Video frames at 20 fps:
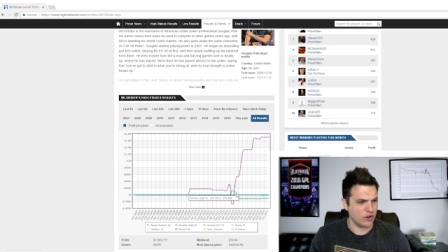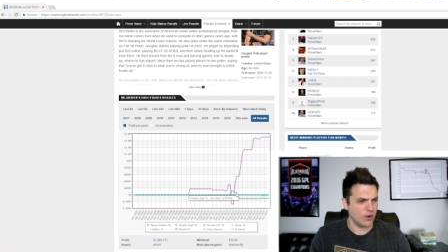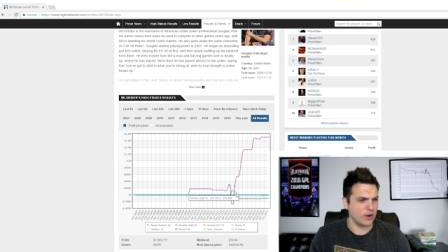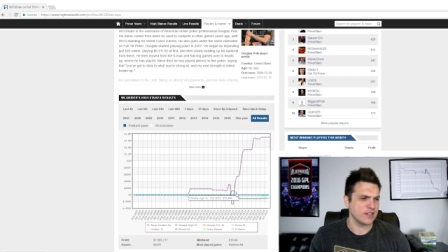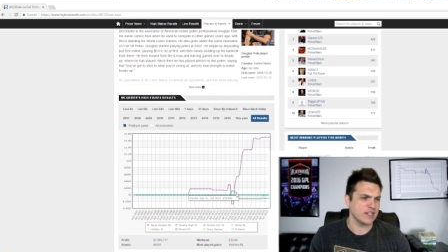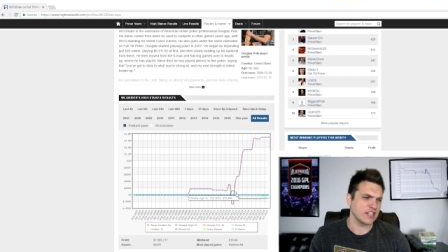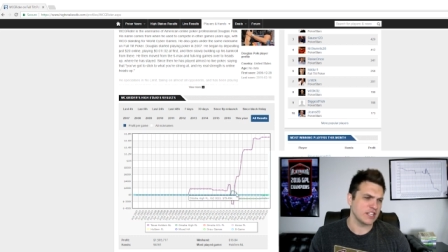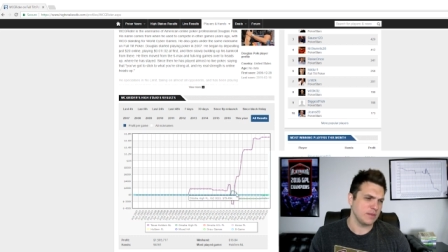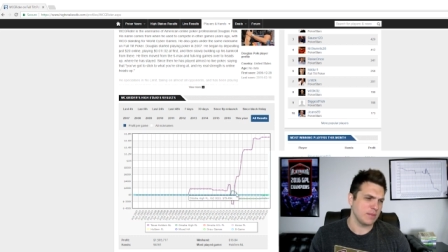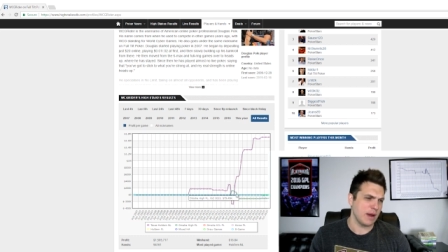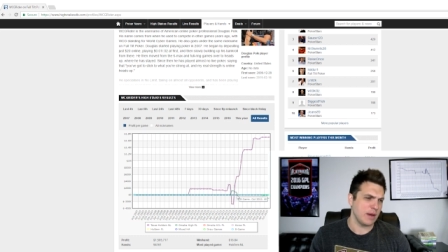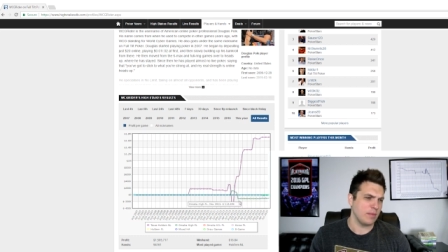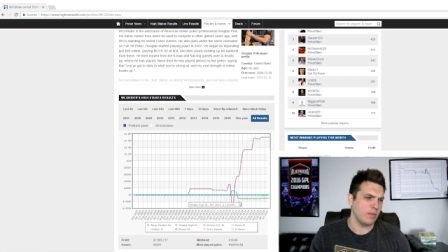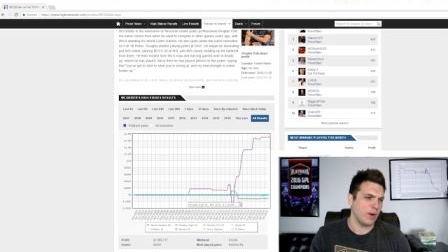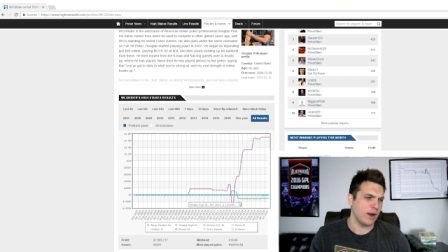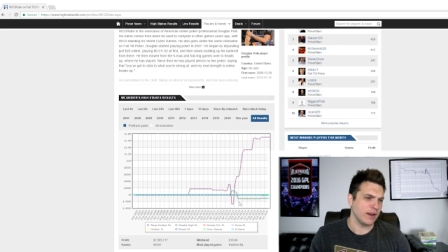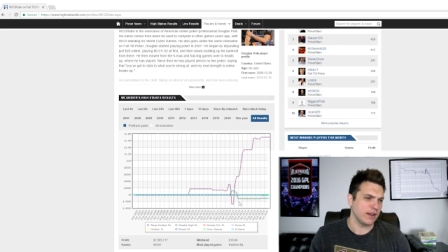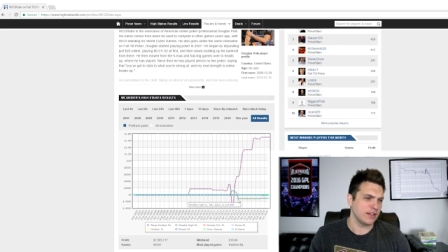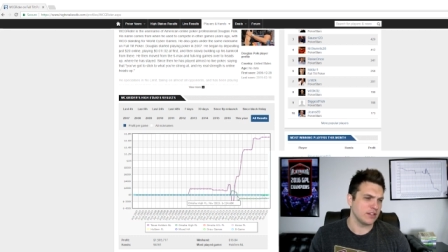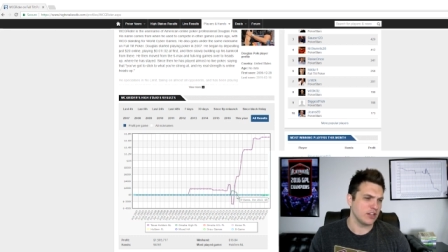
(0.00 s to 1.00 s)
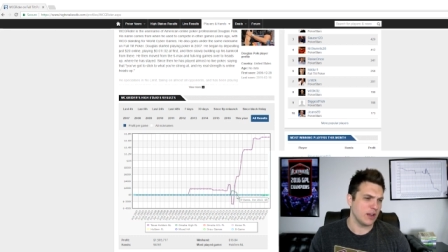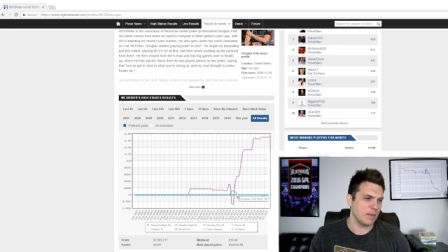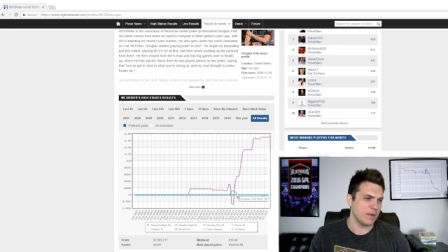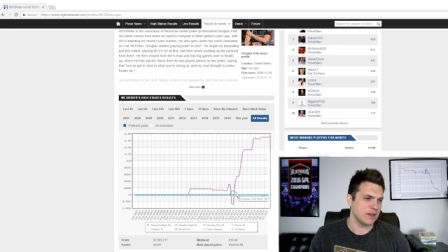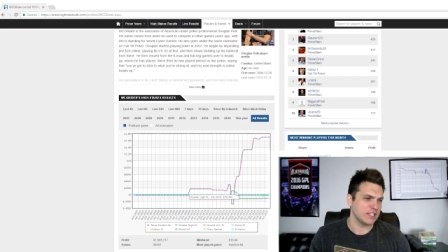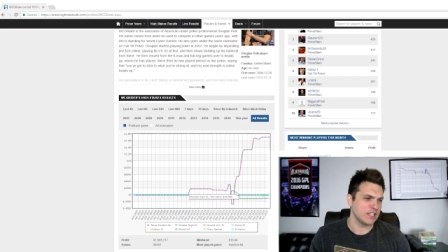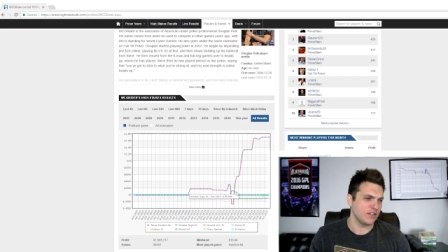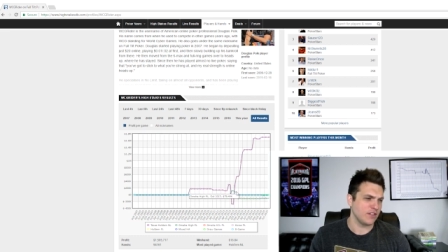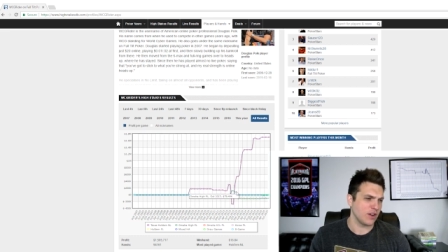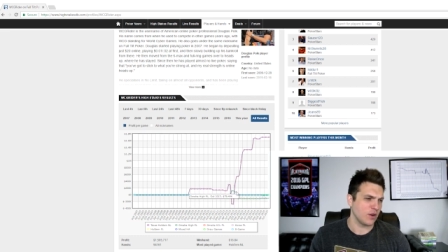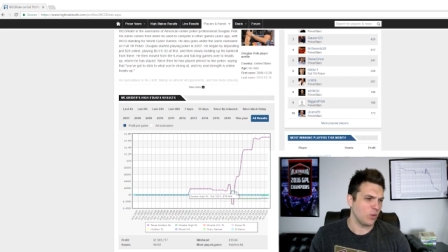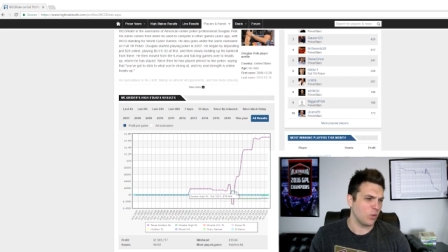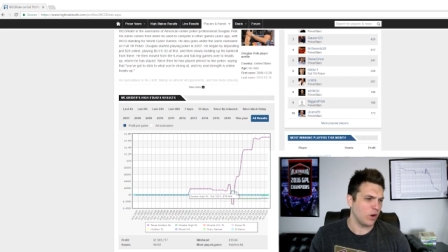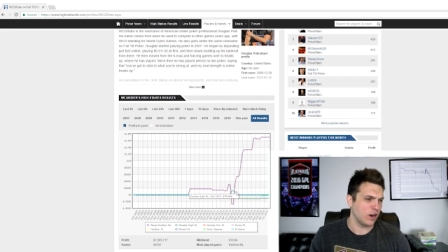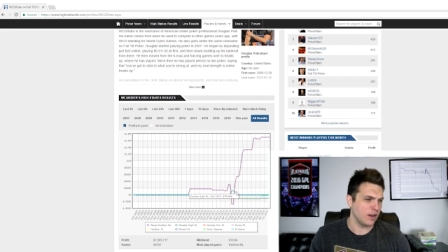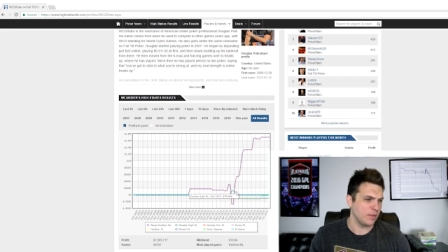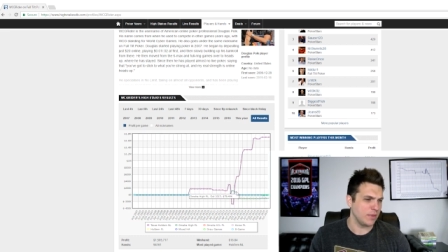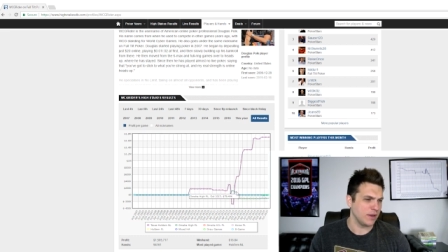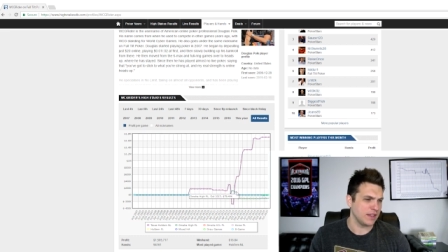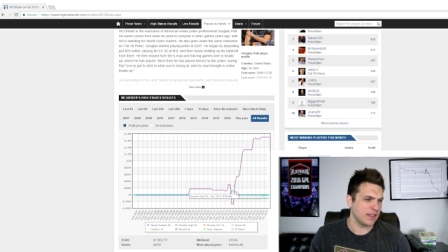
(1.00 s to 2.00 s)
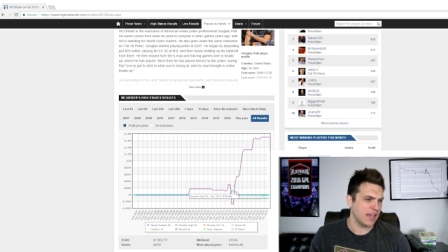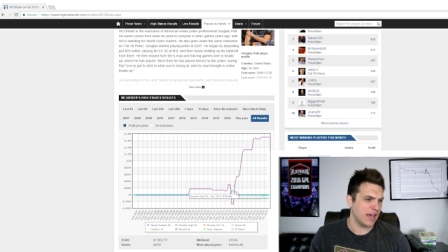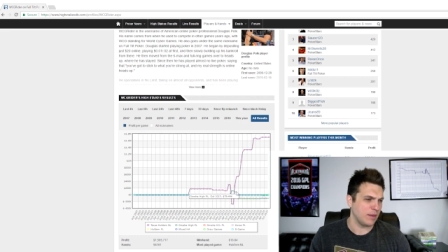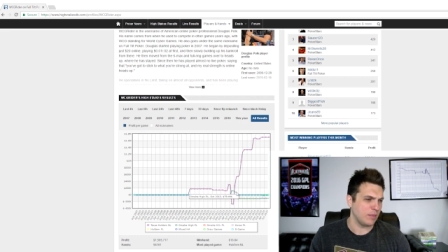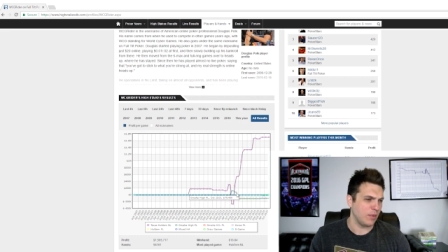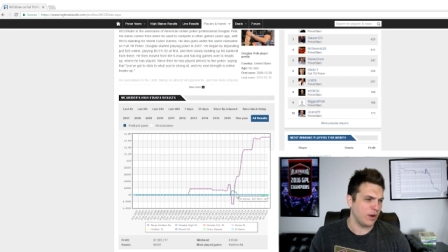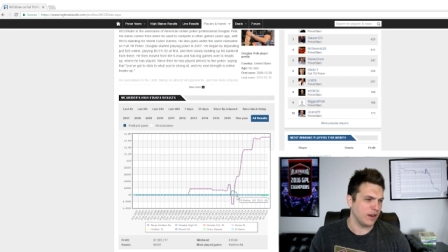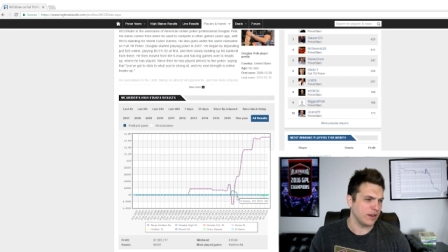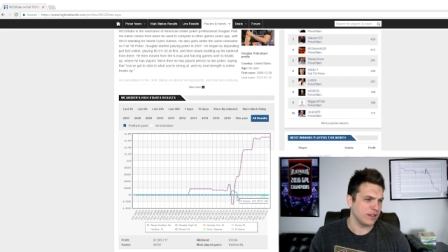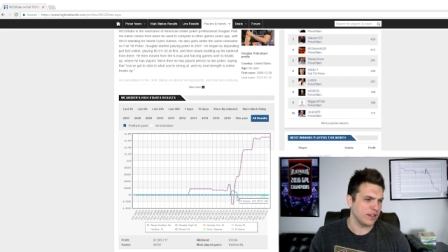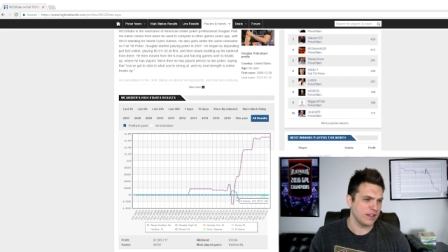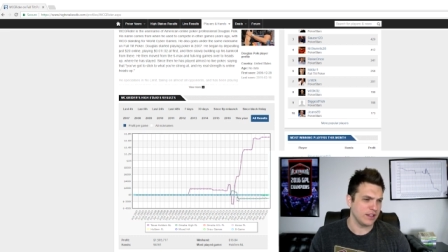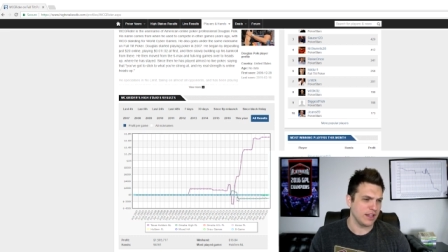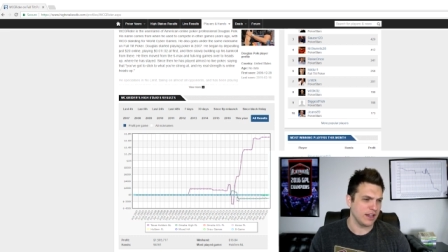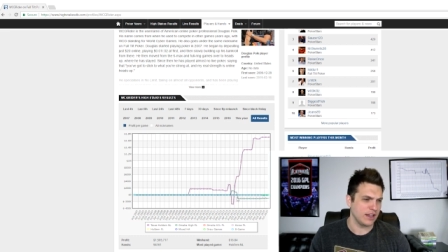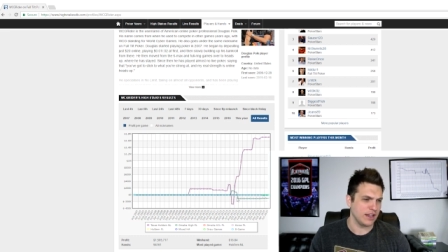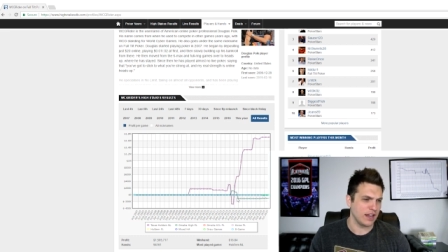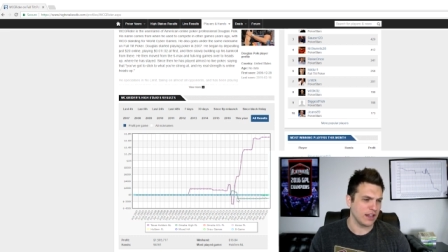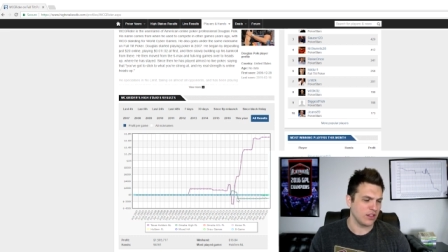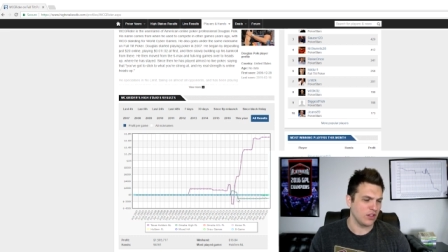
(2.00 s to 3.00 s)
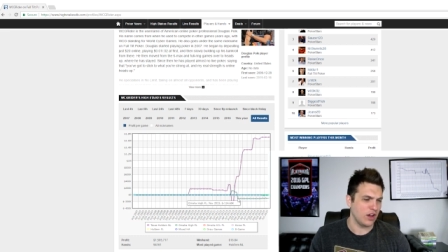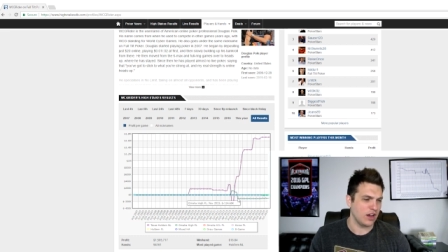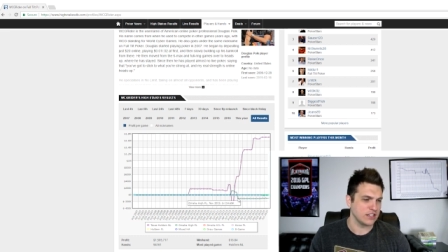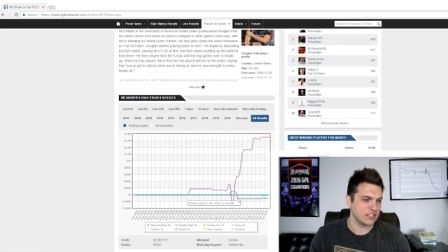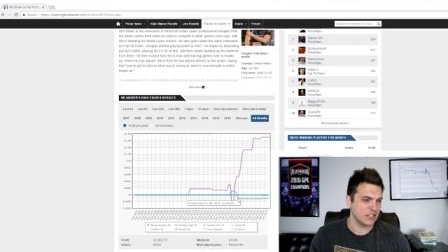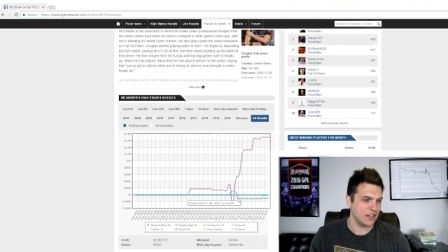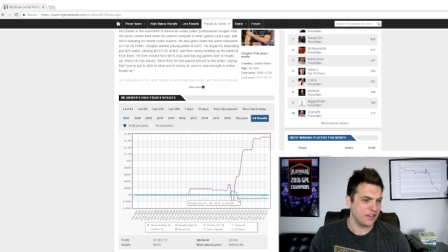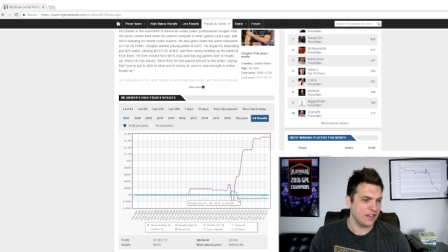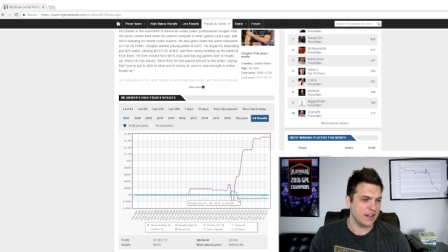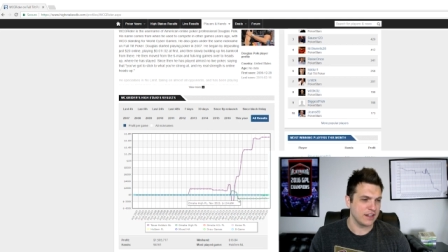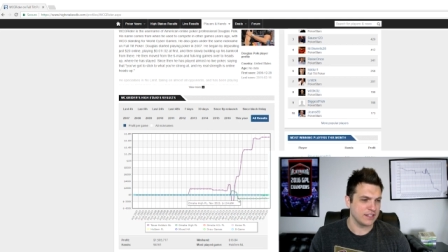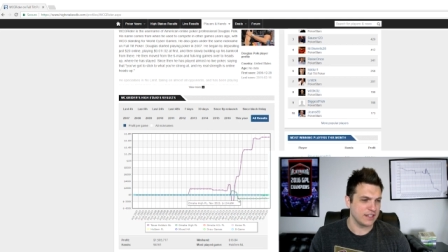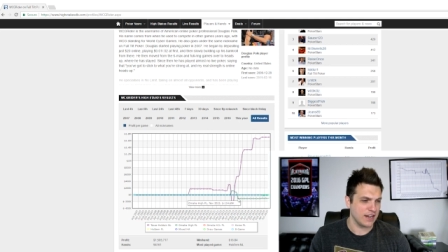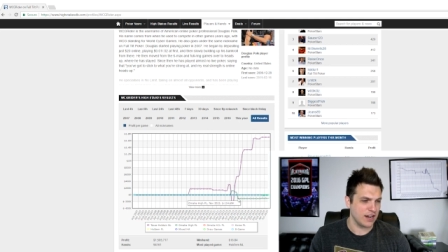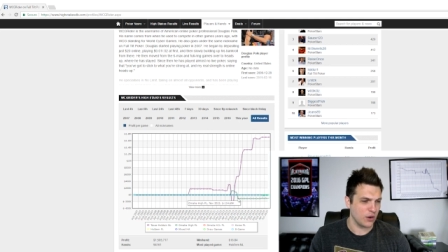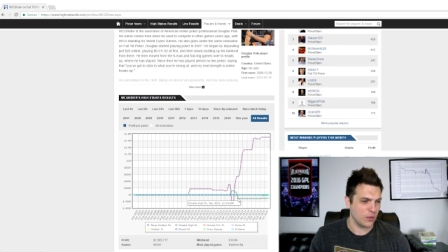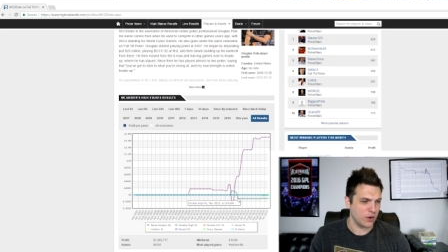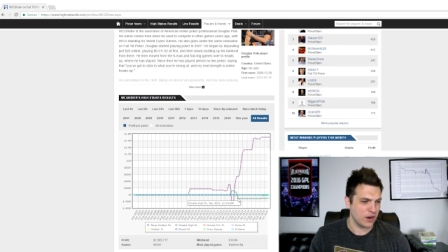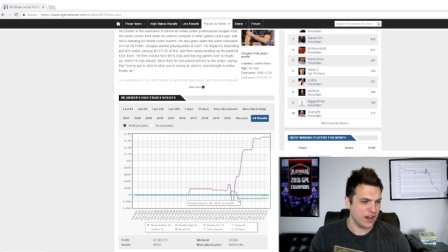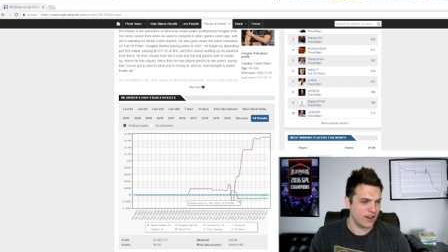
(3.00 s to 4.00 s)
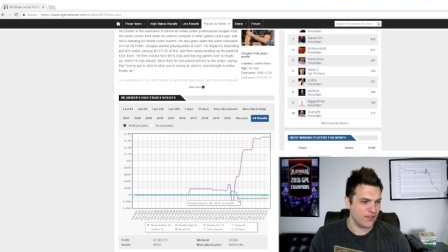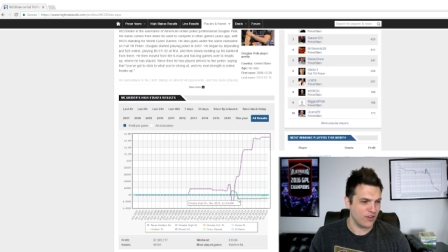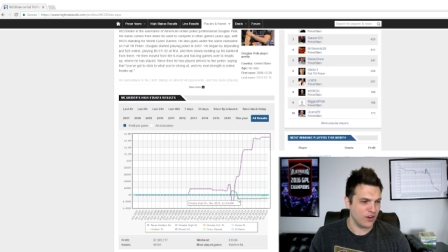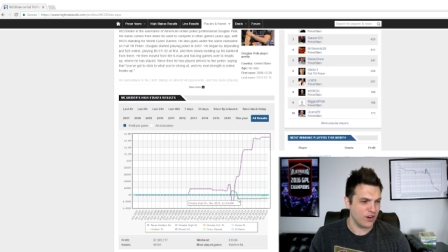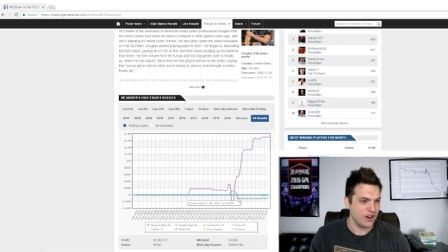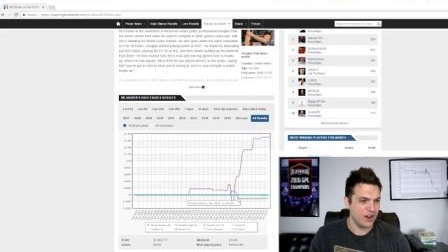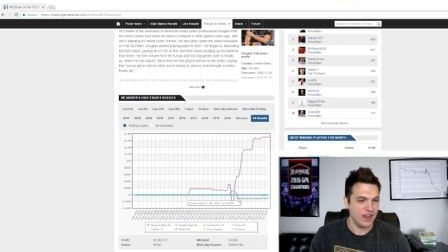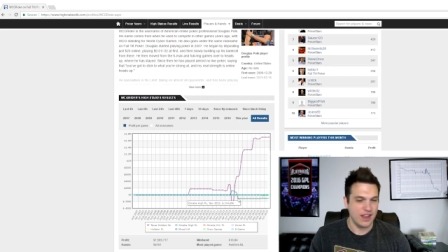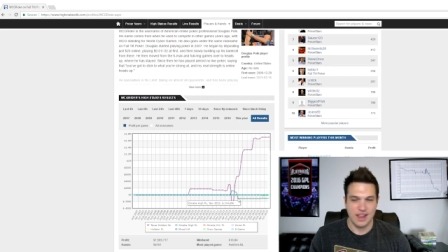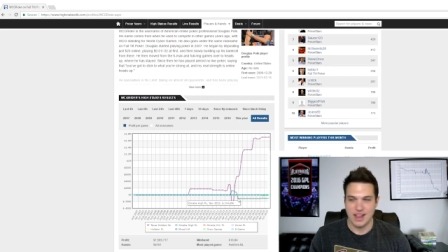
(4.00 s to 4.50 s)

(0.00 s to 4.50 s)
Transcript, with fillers: Oh, it's actually by month. So I must have like won a bit that month and then like lost on that day or whatever.